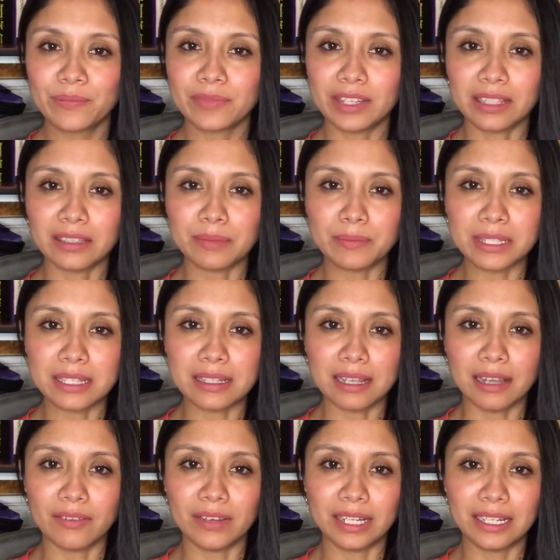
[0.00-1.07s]
nothing beats
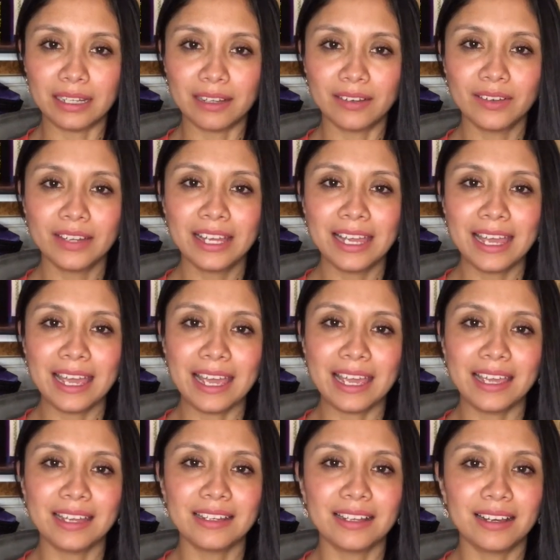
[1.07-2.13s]
that right now.
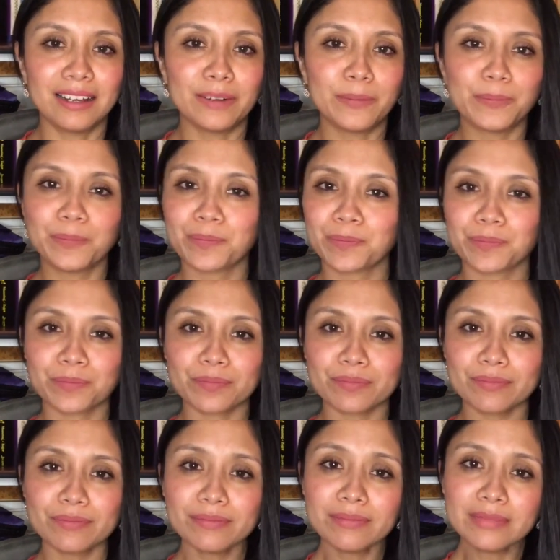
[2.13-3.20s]
And
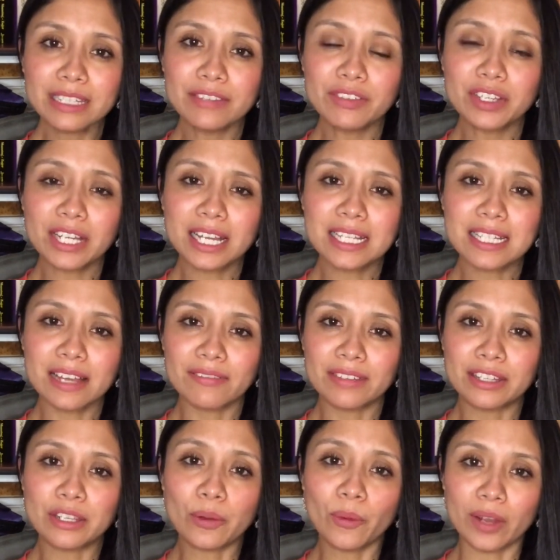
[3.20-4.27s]
if you guys have
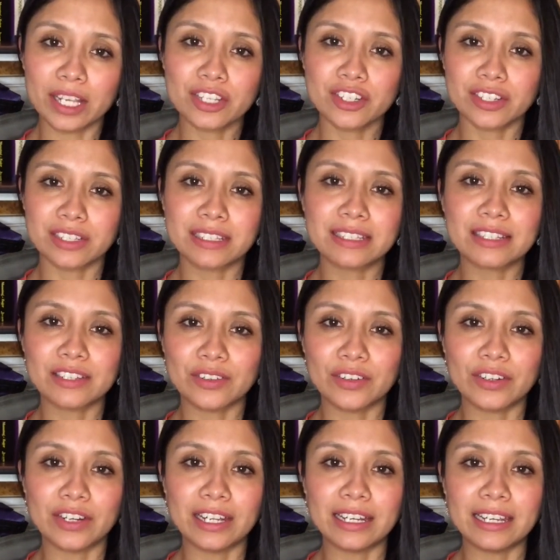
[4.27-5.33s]
any questions
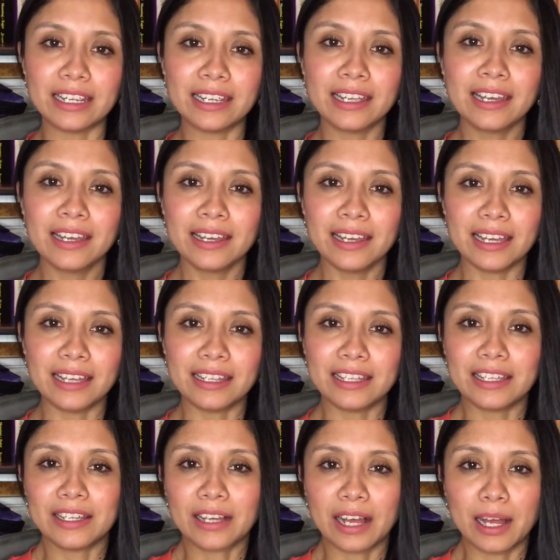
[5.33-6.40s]
or any
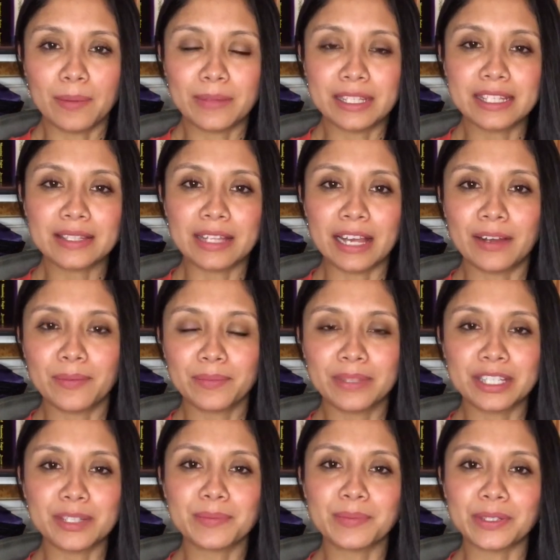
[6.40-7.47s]
comments down,
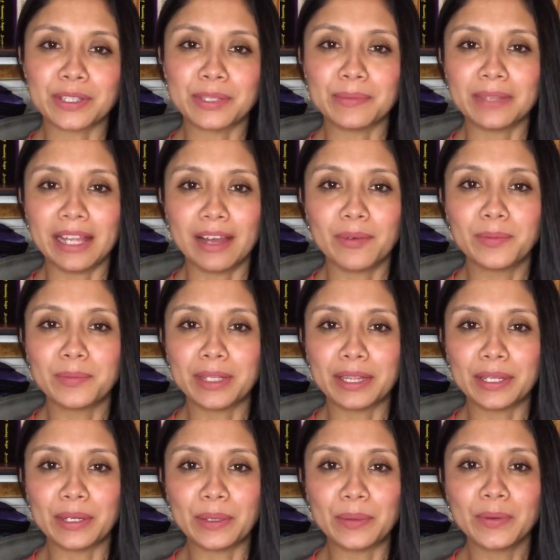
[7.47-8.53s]
please put them down
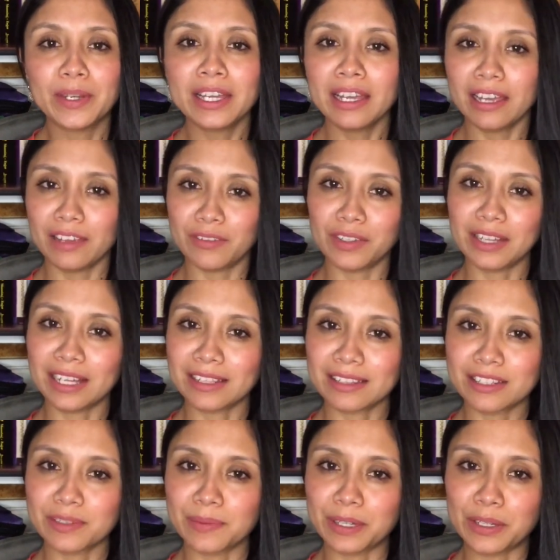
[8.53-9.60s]
below. If you like
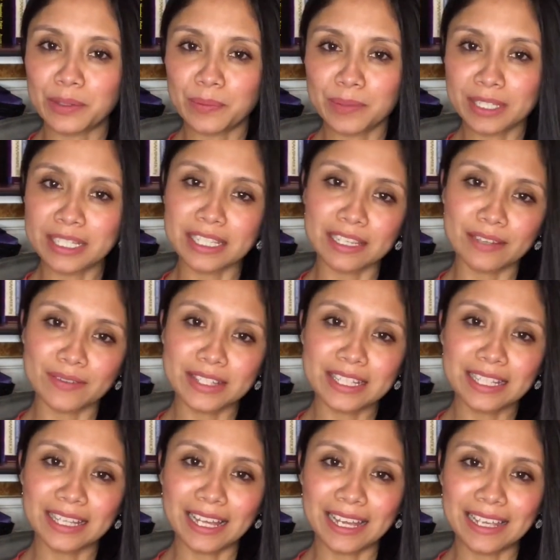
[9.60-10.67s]
this video, please give us a
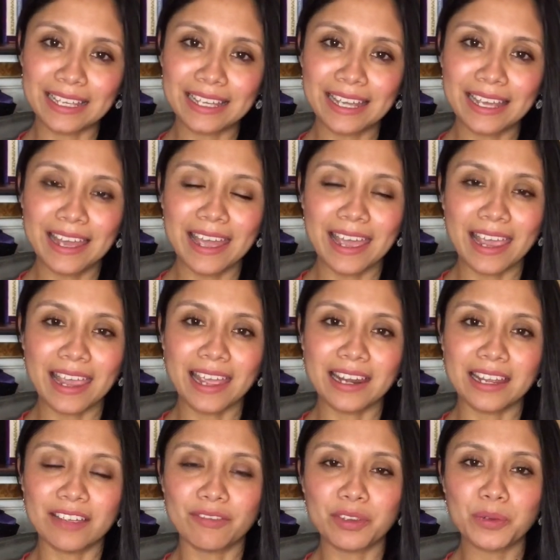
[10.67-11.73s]
like. And
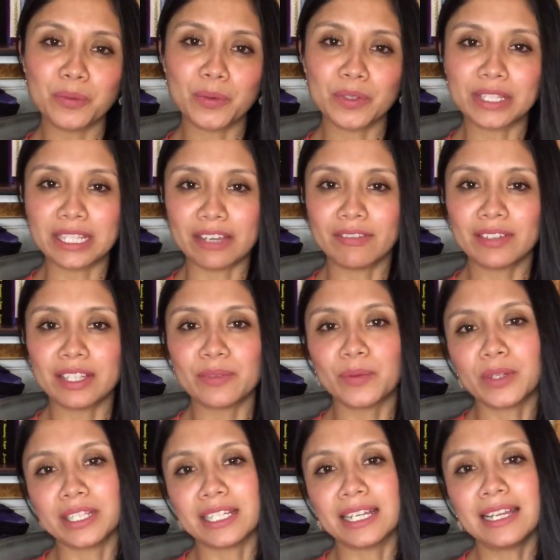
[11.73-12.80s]
if you would definitely
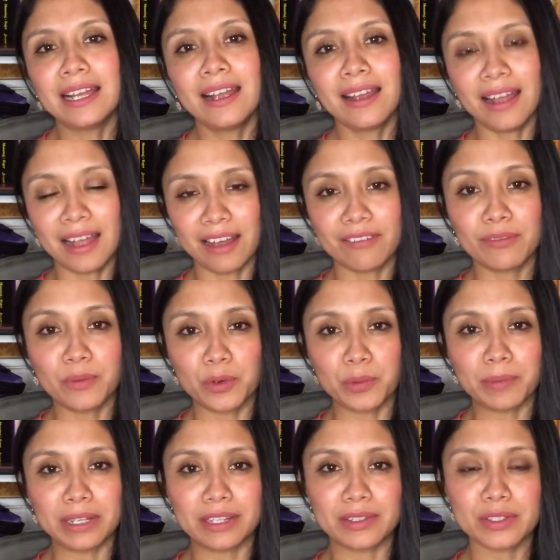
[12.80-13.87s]
want to have more
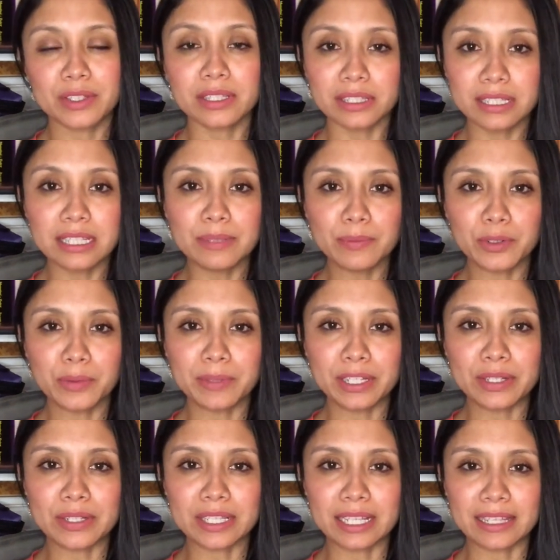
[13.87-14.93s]
videos, see more
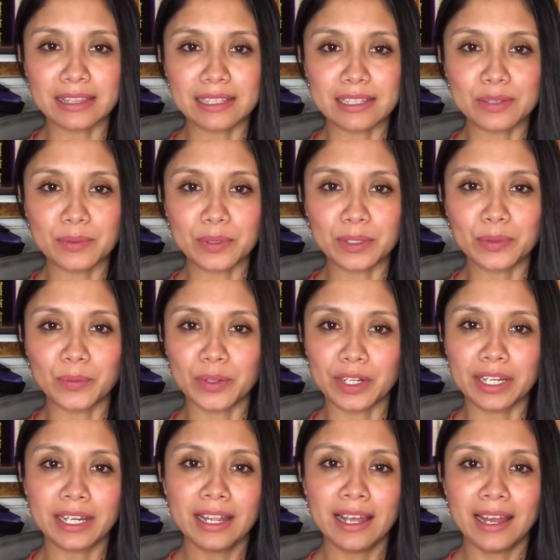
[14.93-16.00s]
videos like this one,
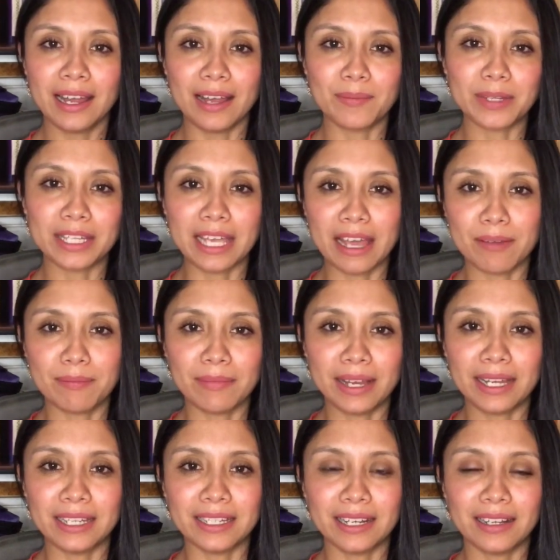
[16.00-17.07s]
where I'm gonna have
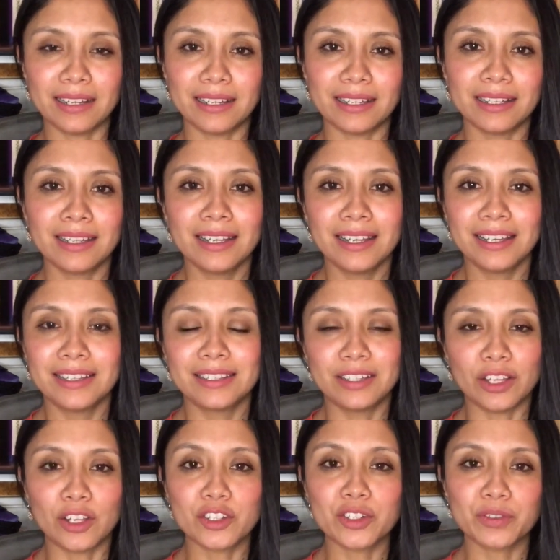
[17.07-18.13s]
my
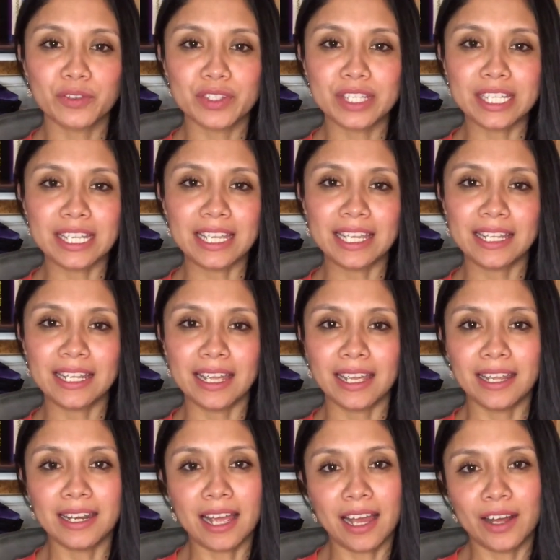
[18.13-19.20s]
laundry routine
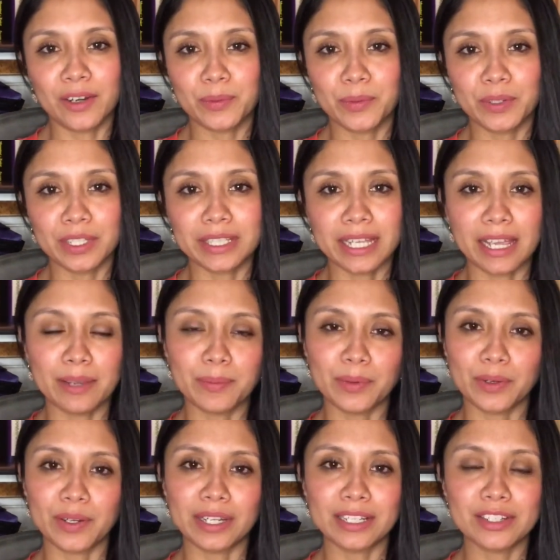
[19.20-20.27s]
and how to put a
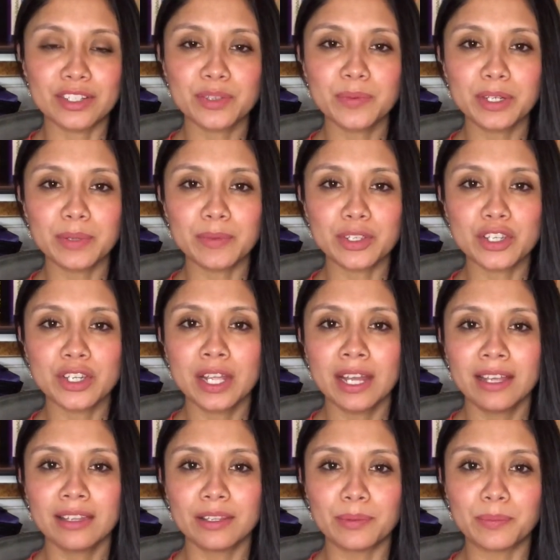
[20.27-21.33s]
diaper, and just pretty much
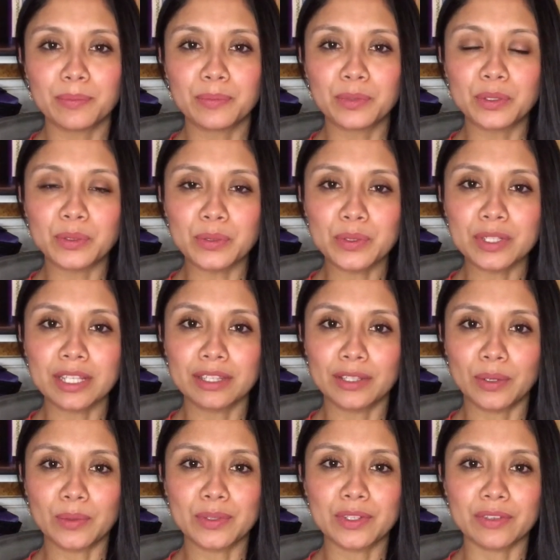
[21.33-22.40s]
the do's and
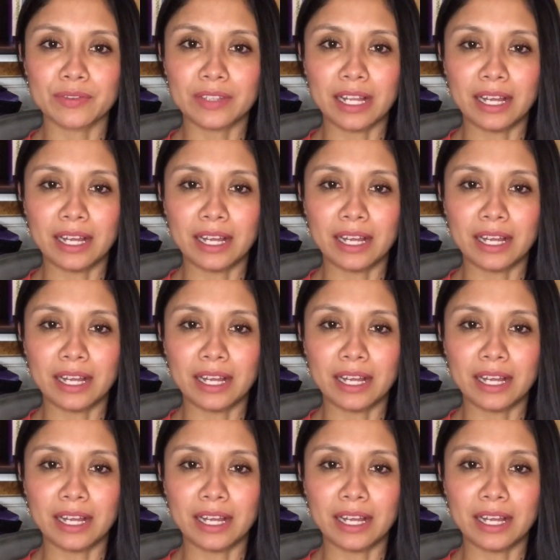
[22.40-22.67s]
don'ts of